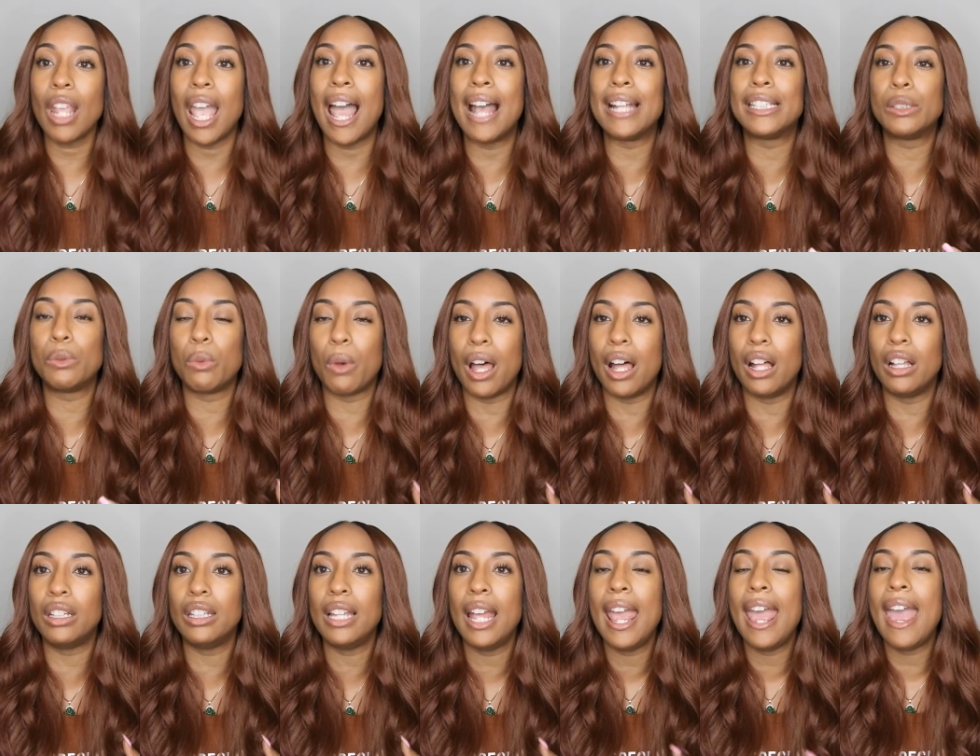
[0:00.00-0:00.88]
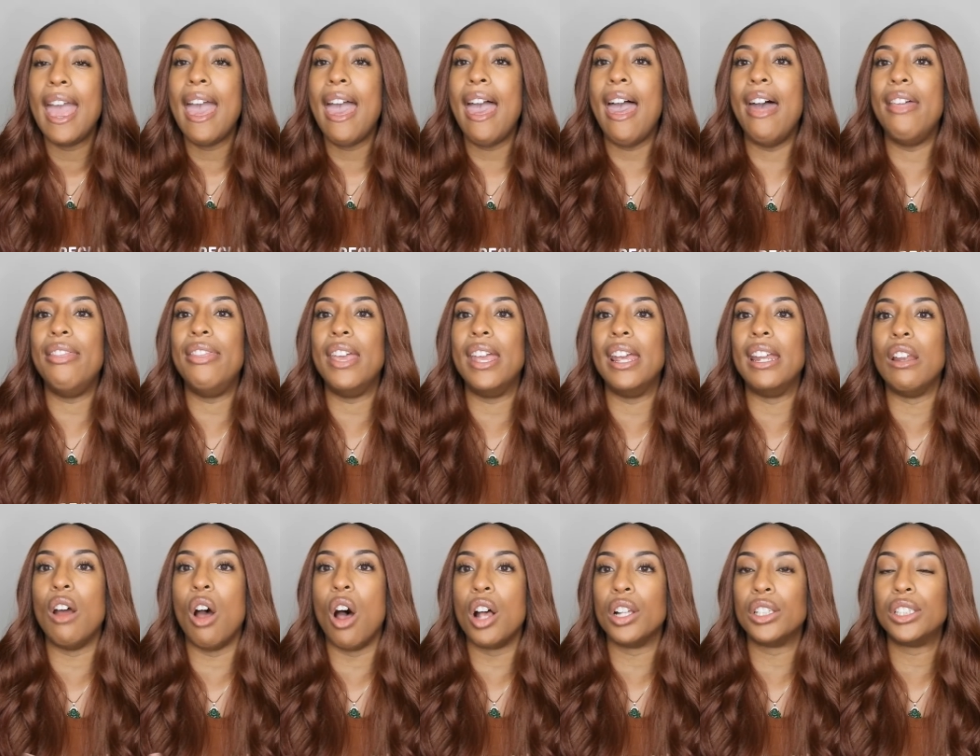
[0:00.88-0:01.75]
as well. And
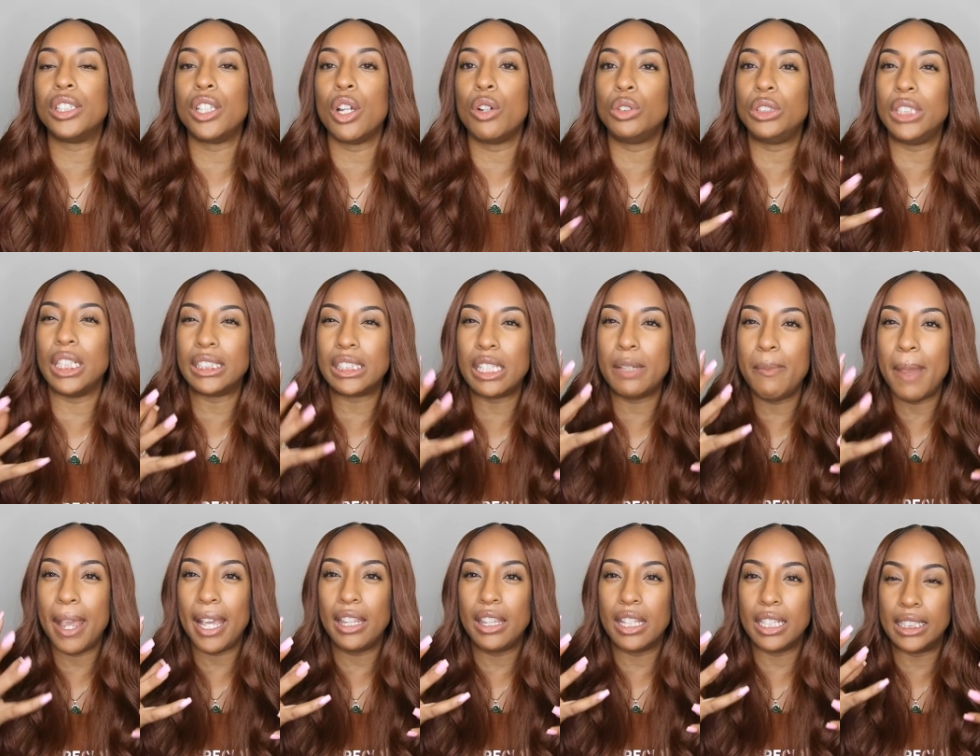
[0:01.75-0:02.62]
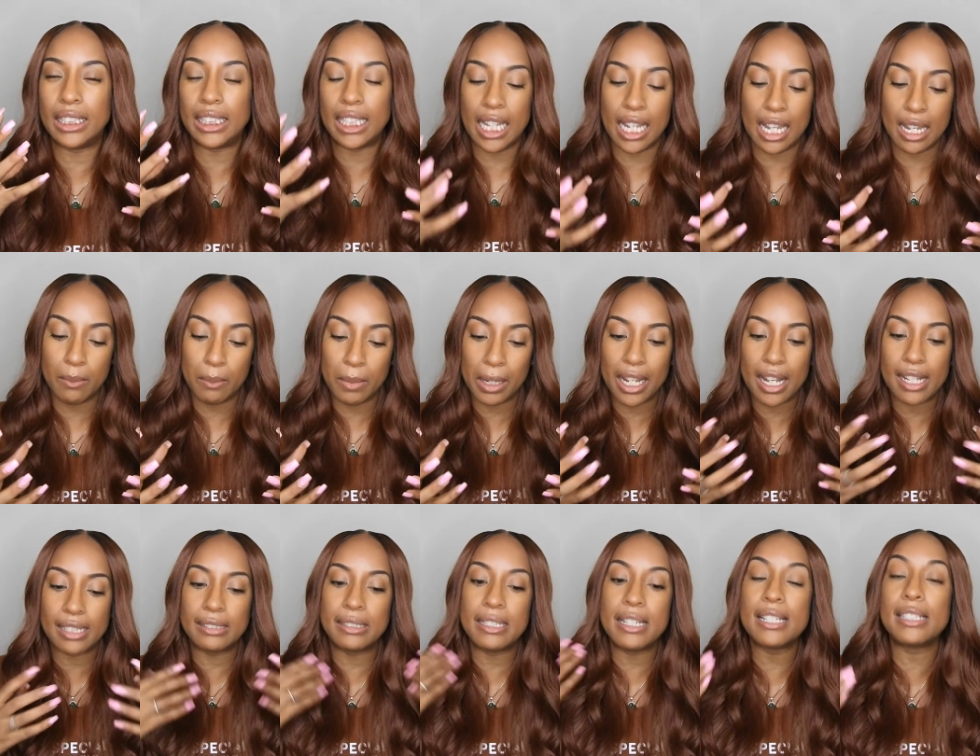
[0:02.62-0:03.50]
then also just to make the tint,
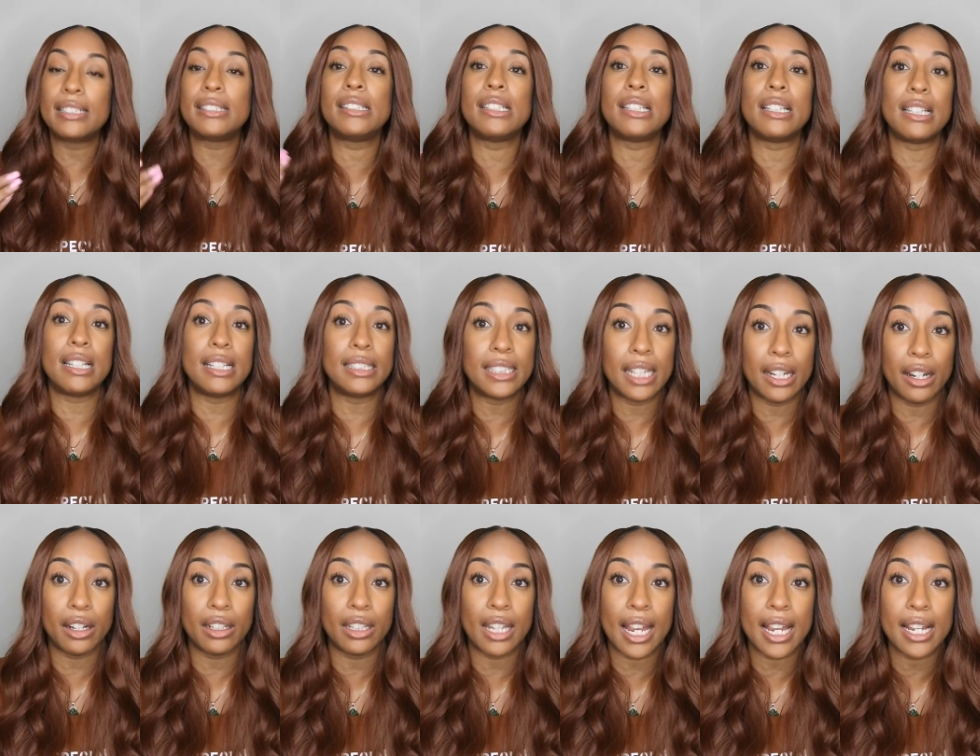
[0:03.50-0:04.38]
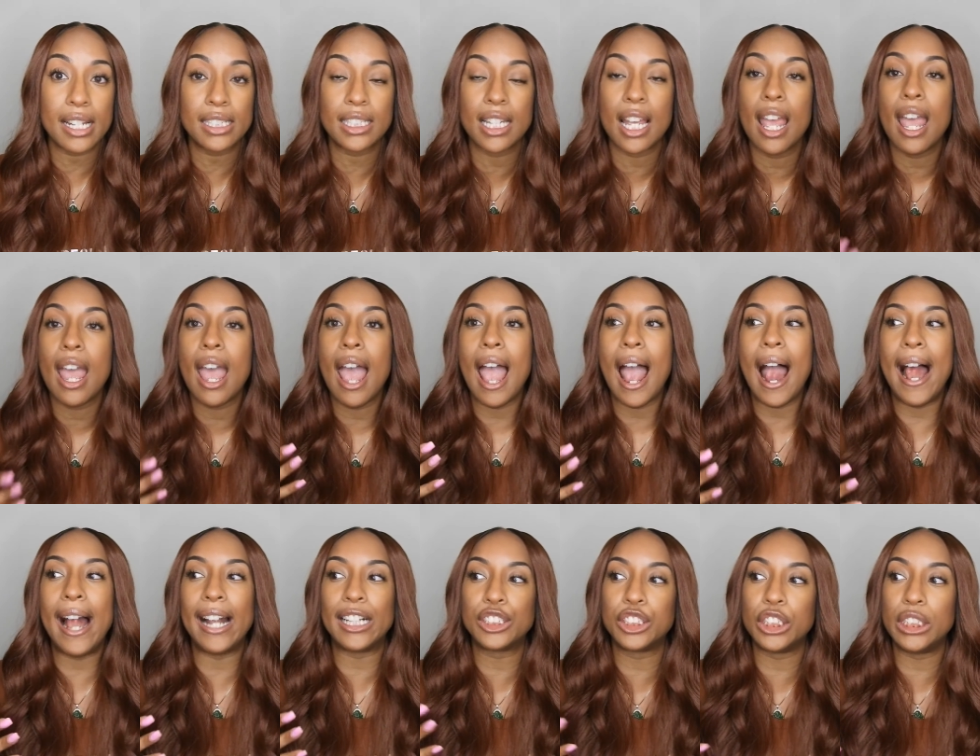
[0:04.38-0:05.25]
because this, this hair lace
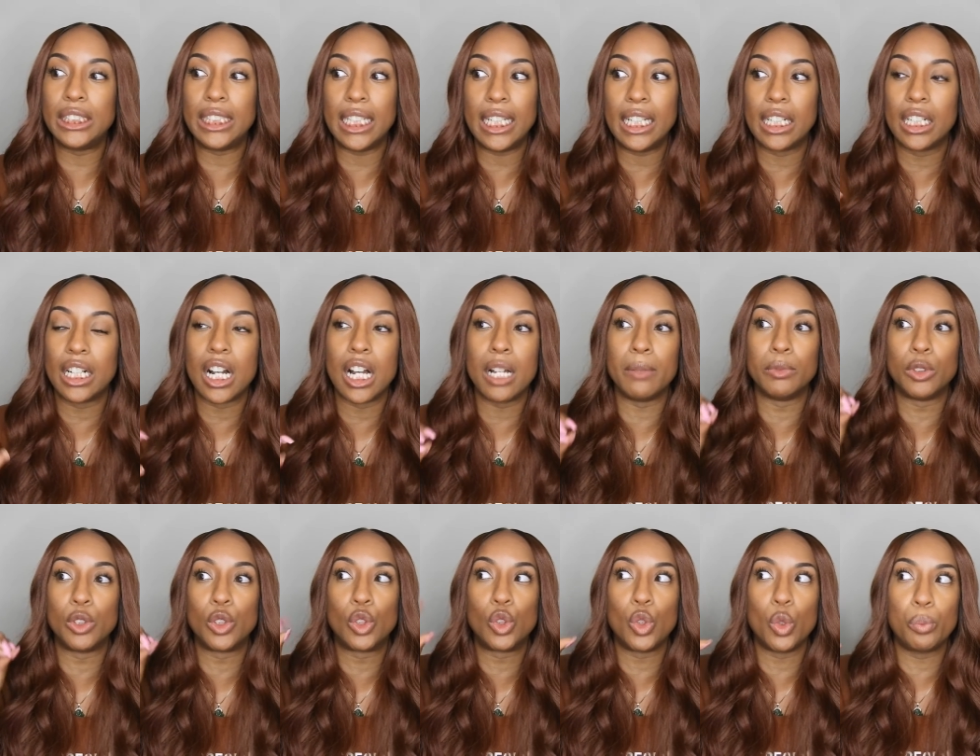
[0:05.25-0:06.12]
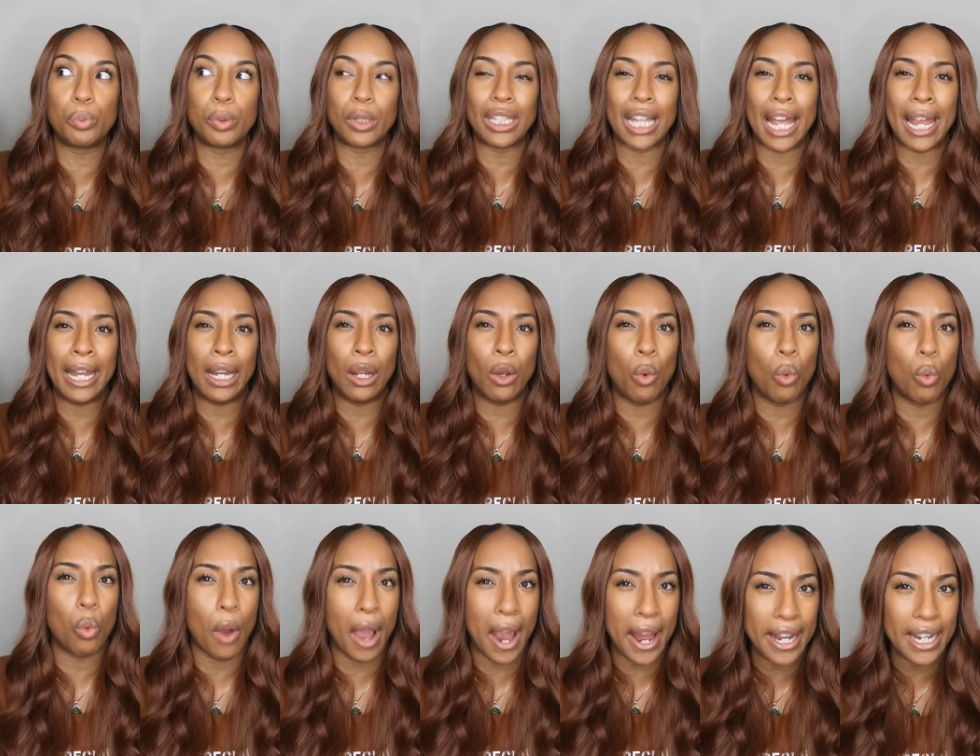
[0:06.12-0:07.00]
actually didn't come super like
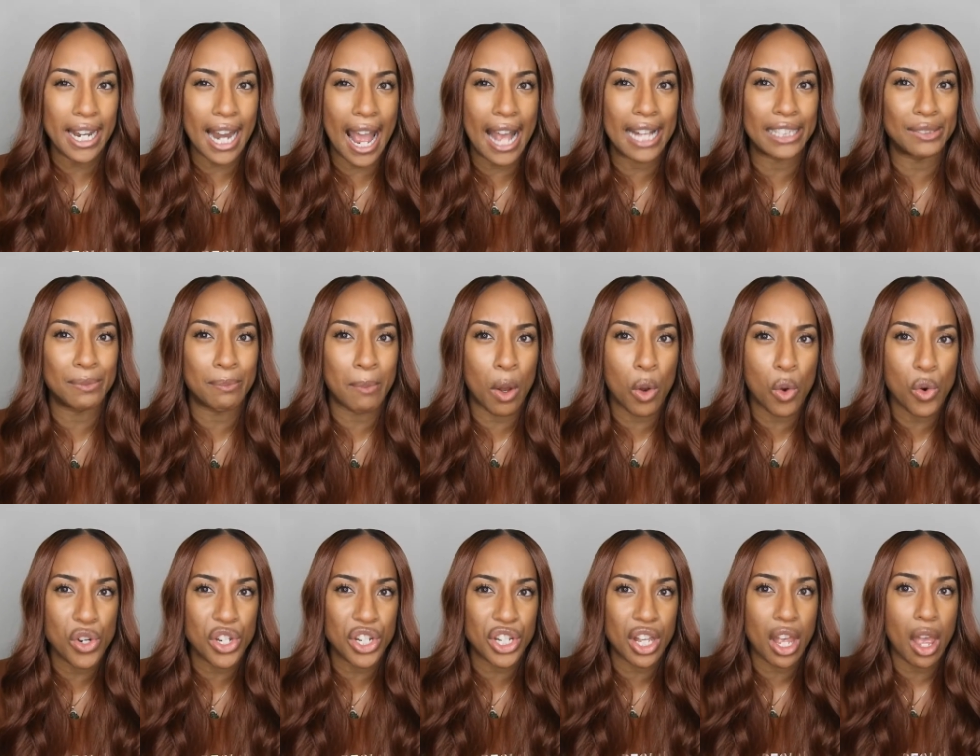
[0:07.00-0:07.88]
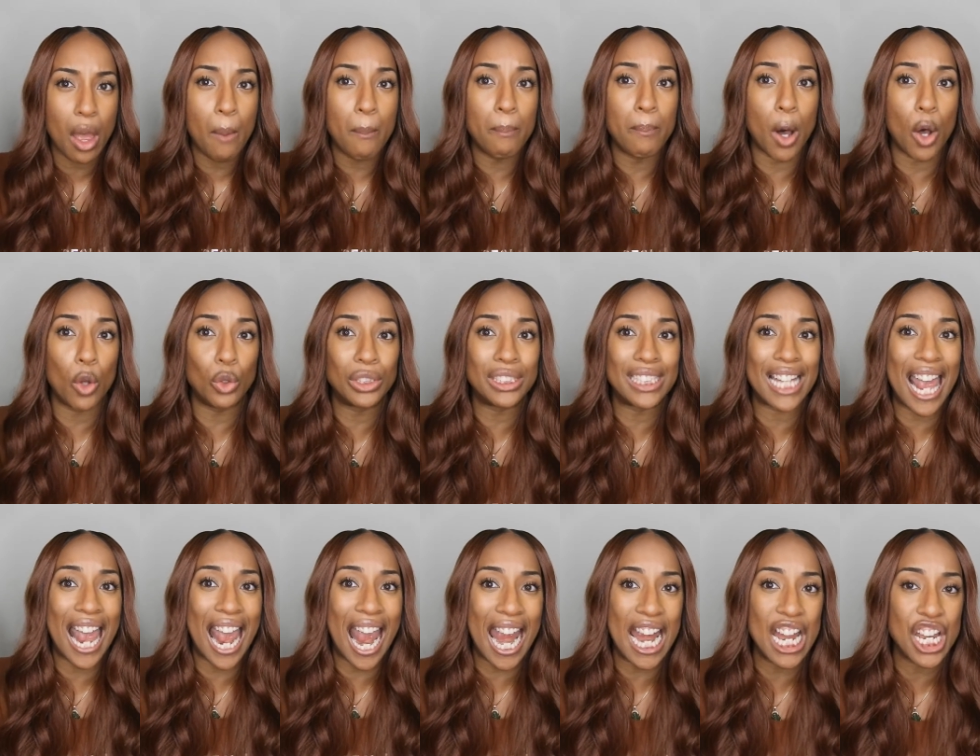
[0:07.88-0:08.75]
white as most,
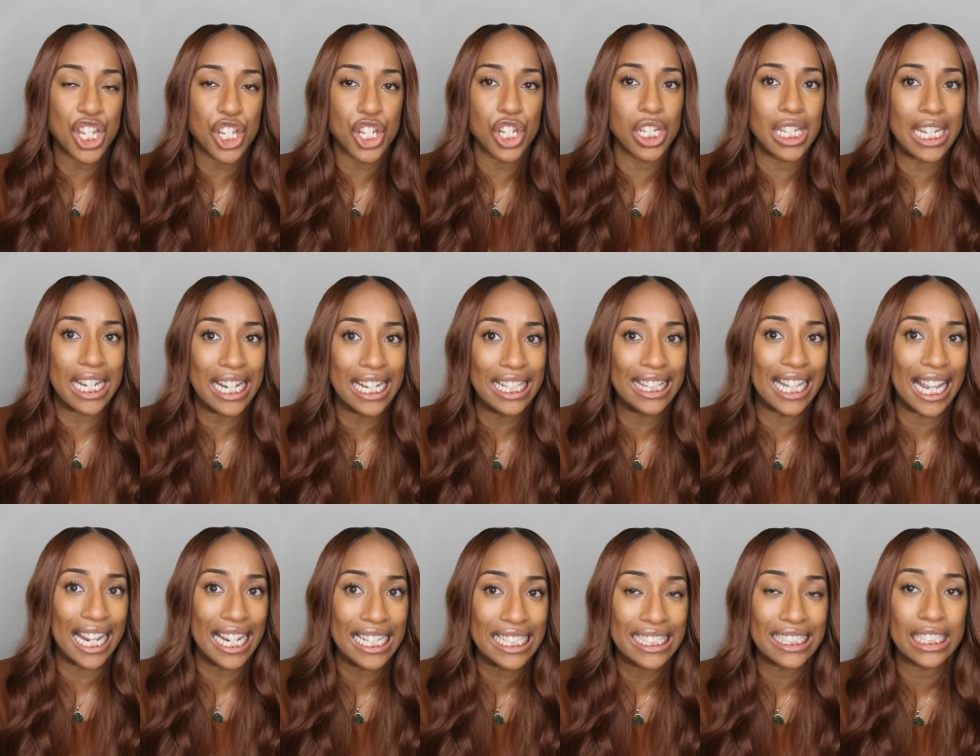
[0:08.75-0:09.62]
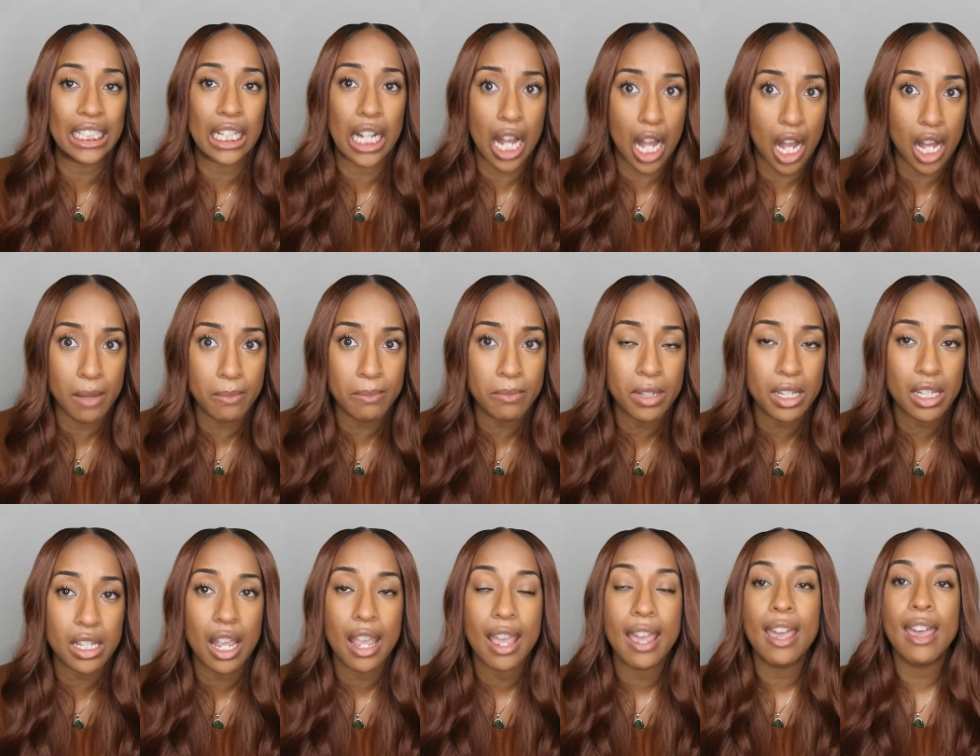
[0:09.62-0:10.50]
most HD lace
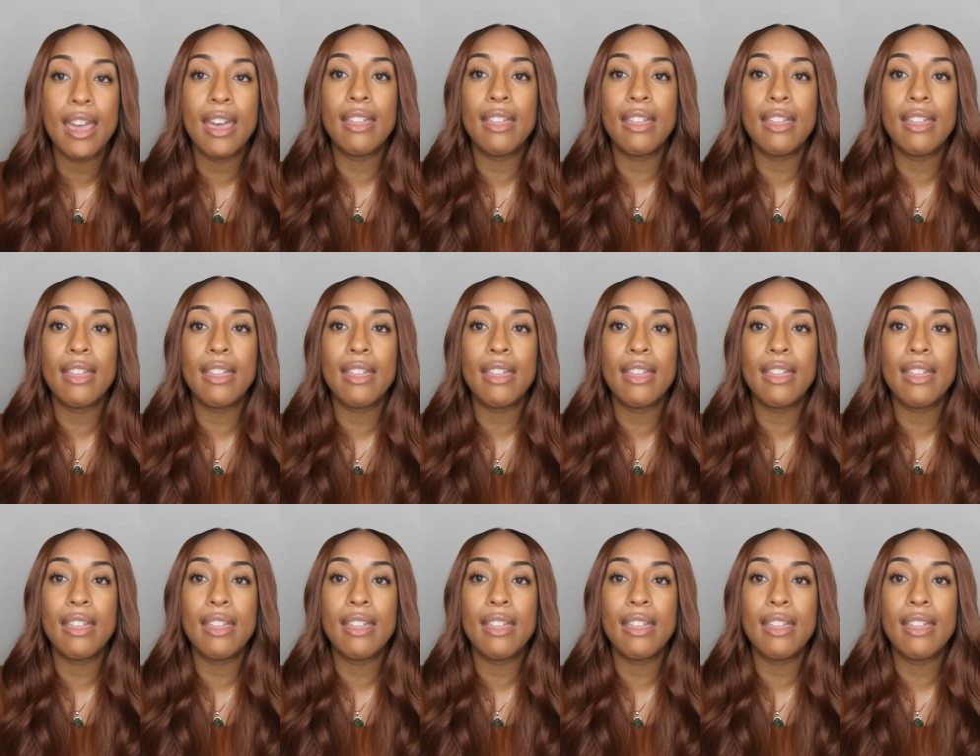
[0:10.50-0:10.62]
comes.